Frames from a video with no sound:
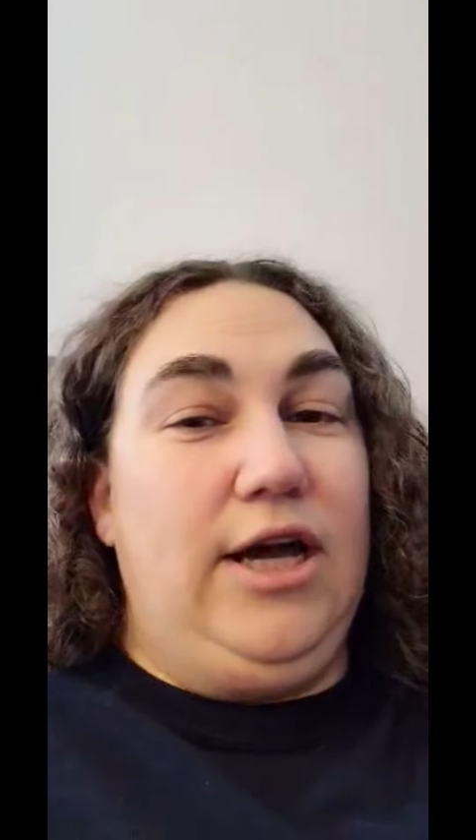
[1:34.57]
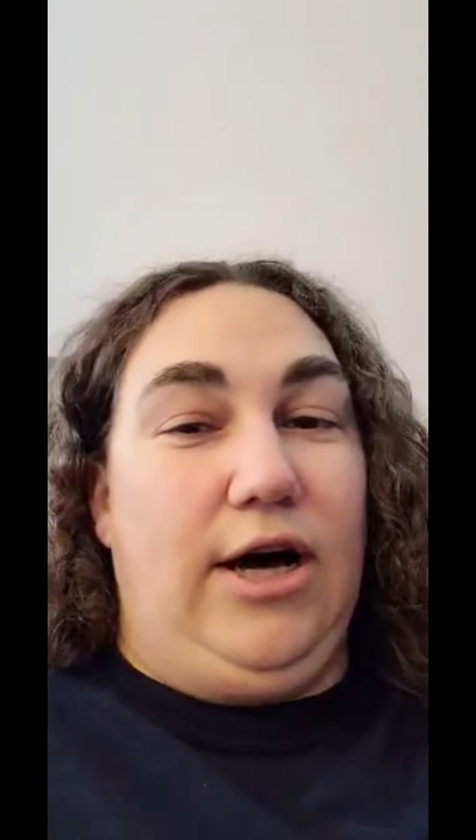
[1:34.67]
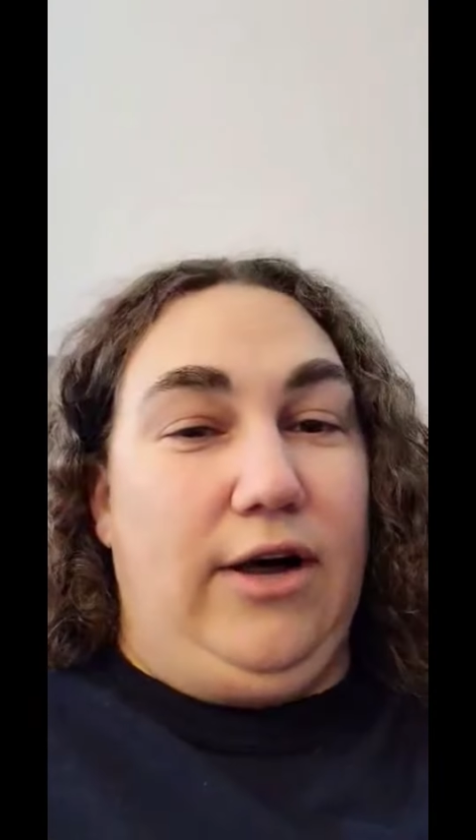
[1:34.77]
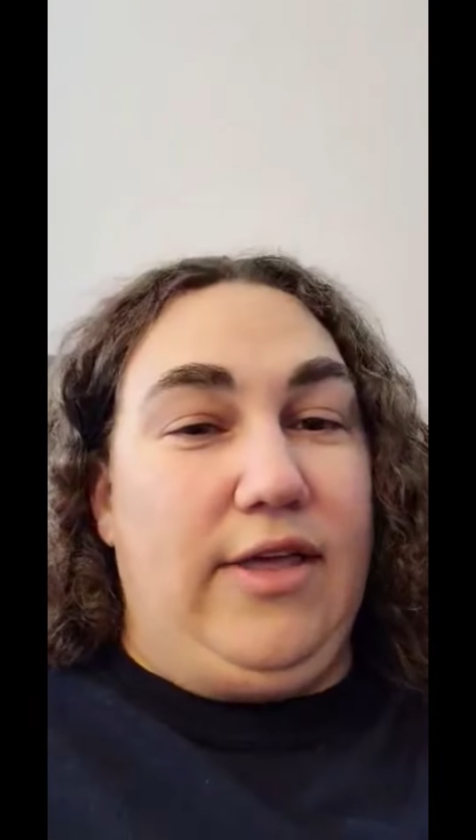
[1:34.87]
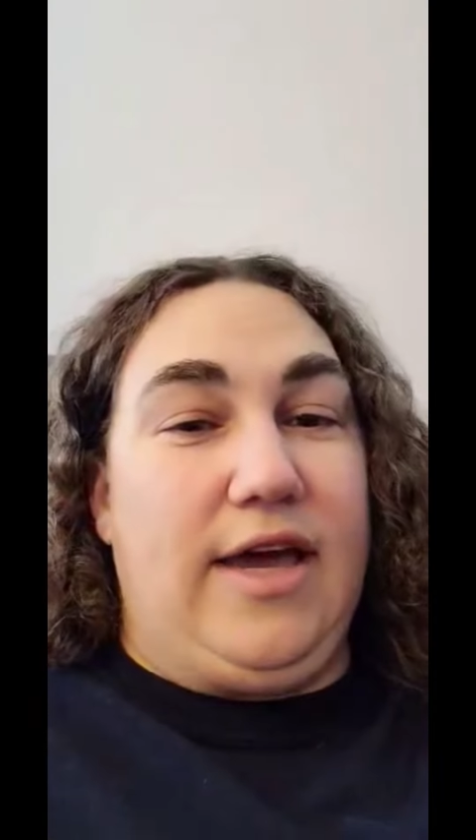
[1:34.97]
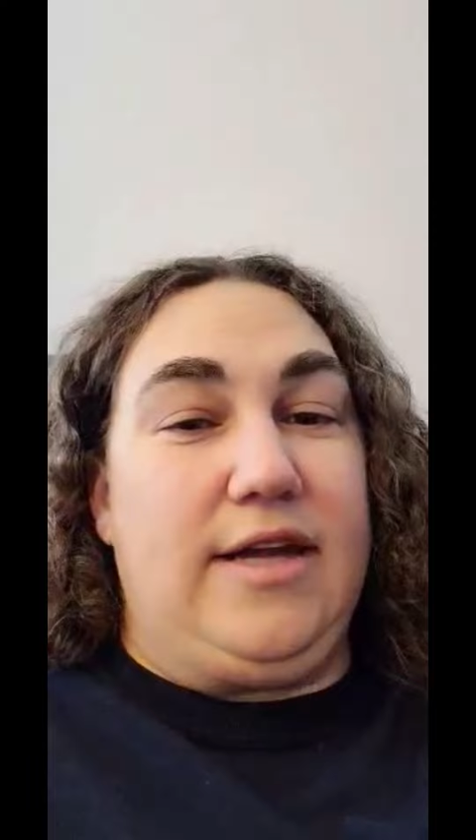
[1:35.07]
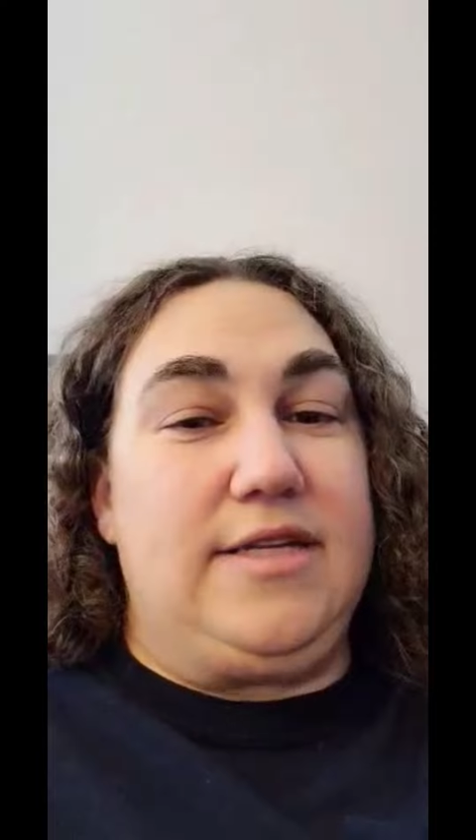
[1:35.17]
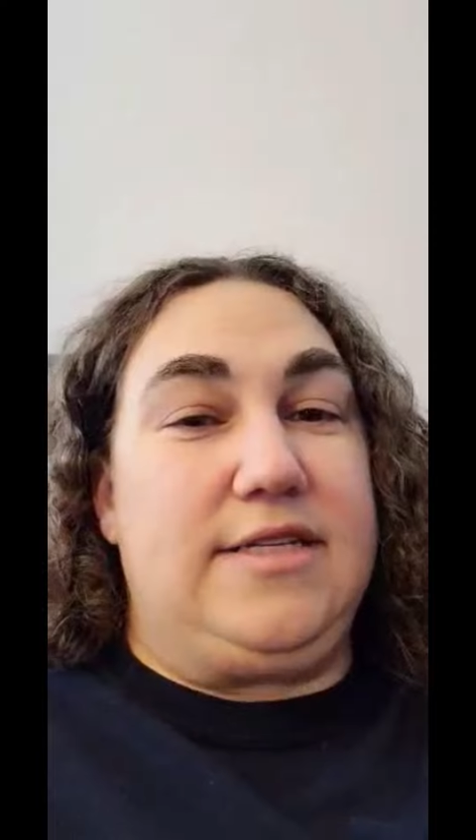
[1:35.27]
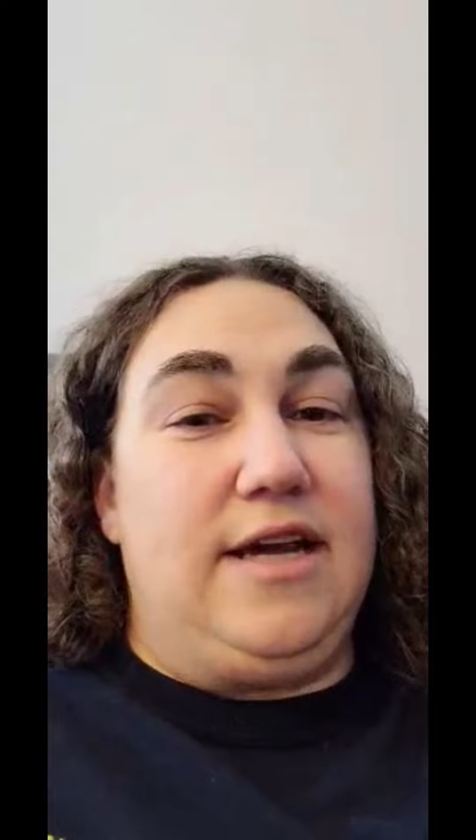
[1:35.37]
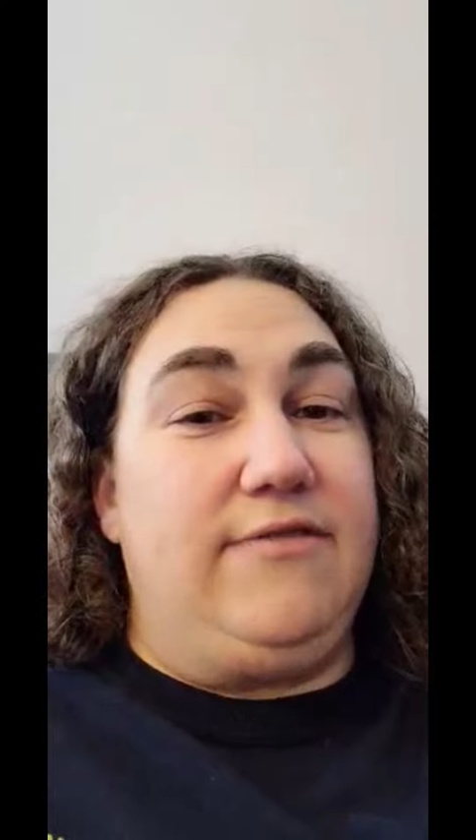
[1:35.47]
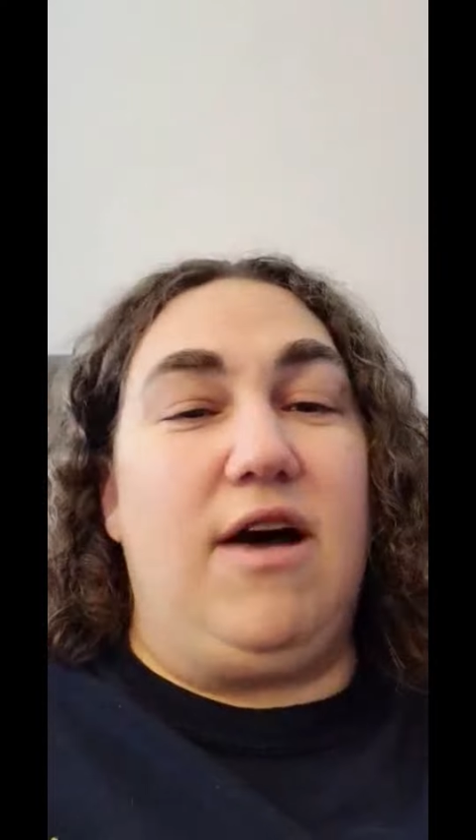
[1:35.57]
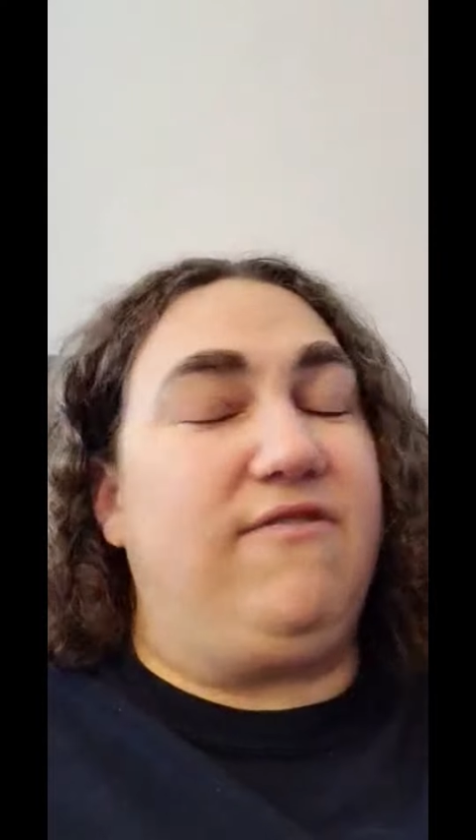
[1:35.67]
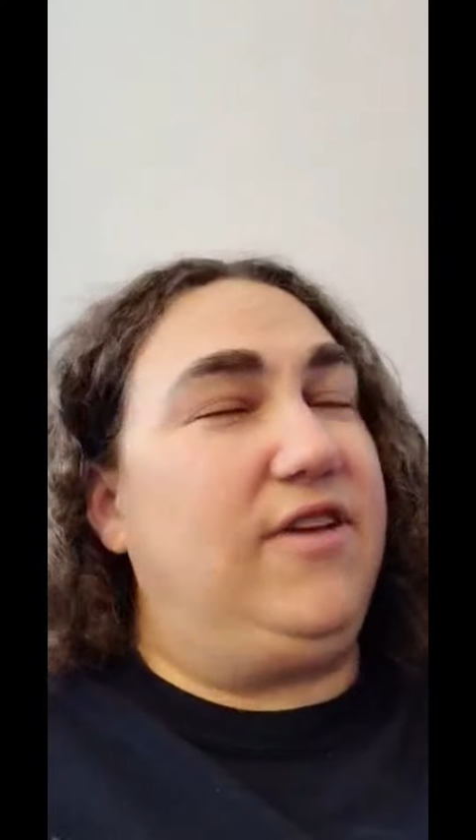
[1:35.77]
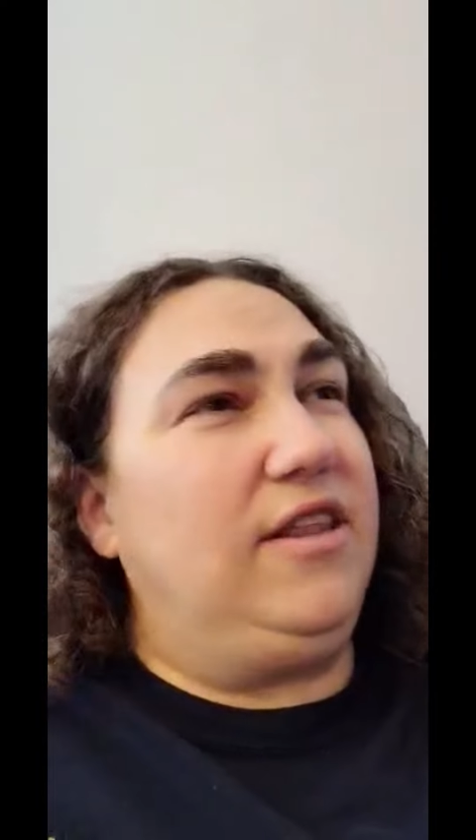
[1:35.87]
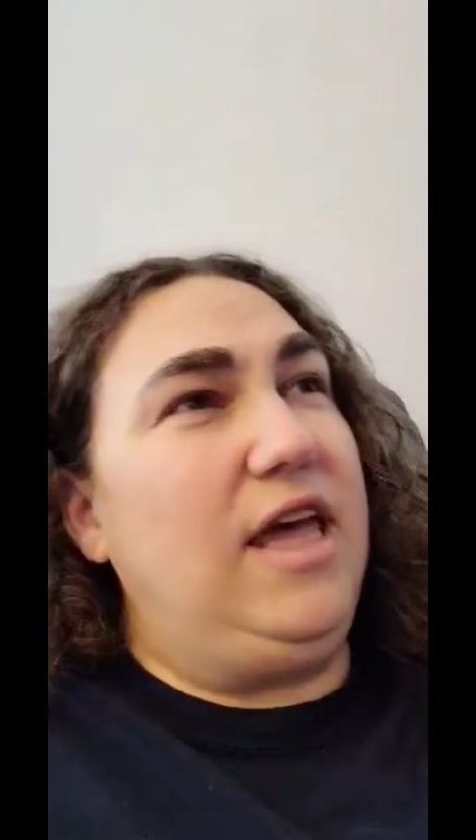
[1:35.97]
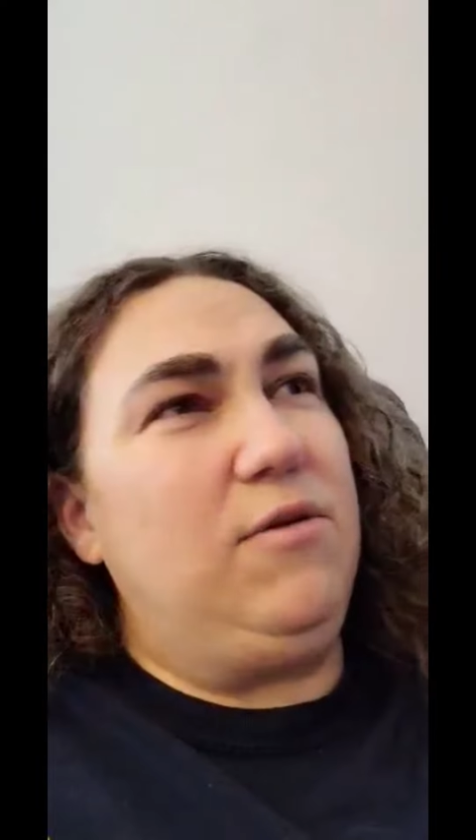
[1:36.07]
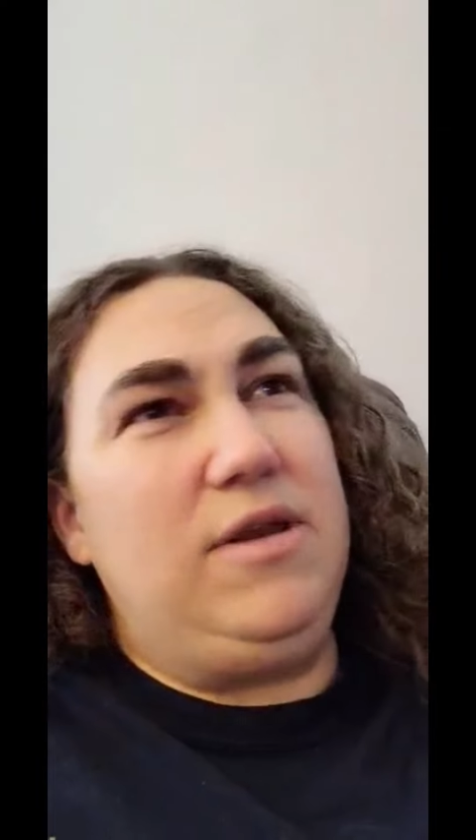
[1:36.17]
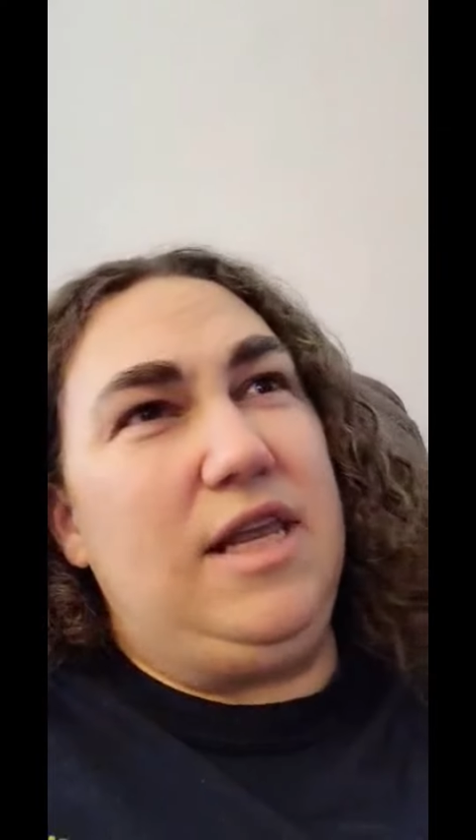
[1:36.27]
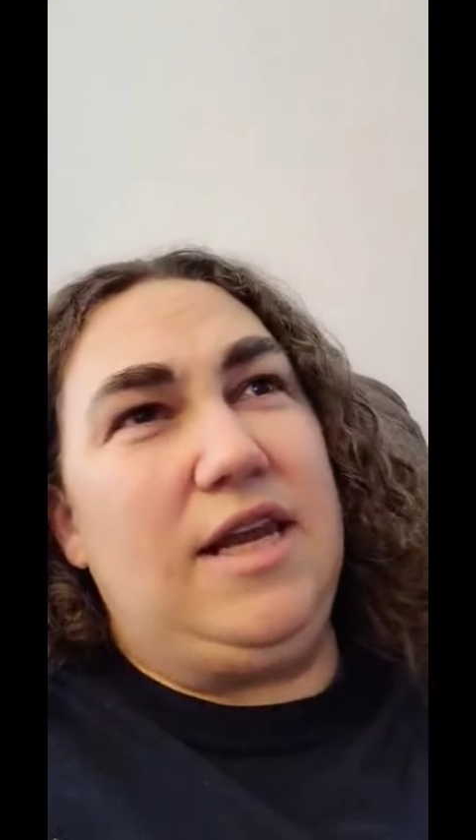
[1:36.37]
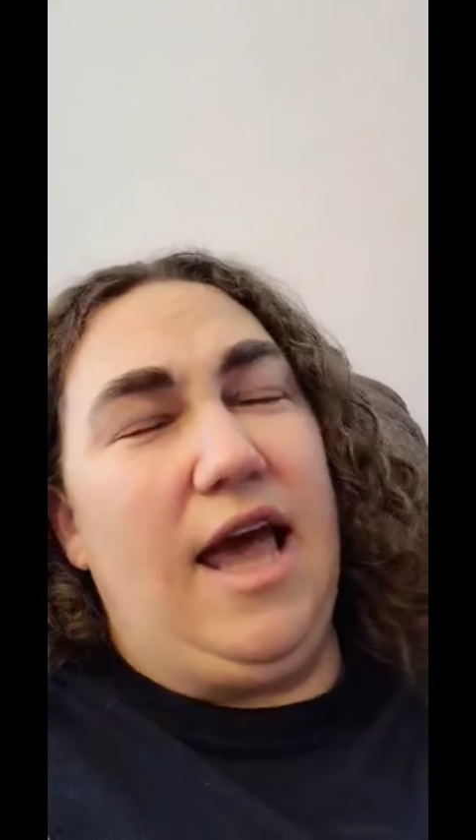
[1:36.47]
All that kind of stuff. I feel like we need